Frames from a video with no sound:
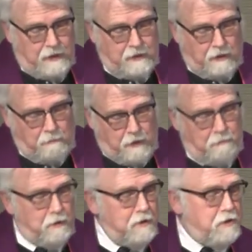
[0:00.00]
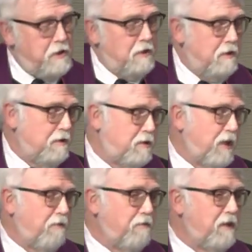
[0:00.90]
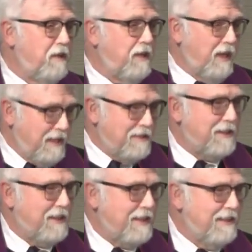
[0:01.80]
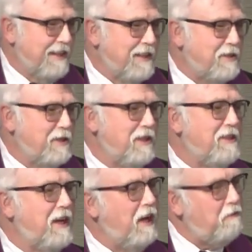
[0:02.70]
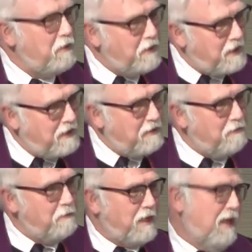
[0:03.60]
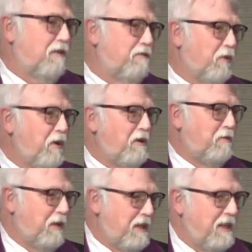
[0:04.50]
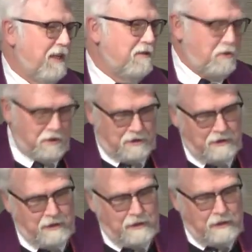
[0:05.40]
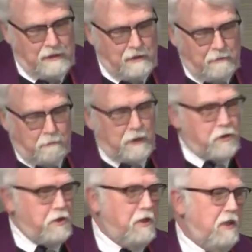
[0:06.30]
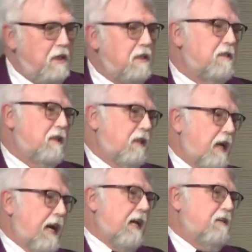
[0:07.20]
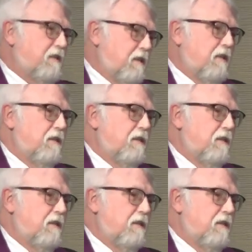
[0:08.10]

and our member, Jill Jeffrey Kingsley. It's good to have you here from California right now, Jill. But she is the last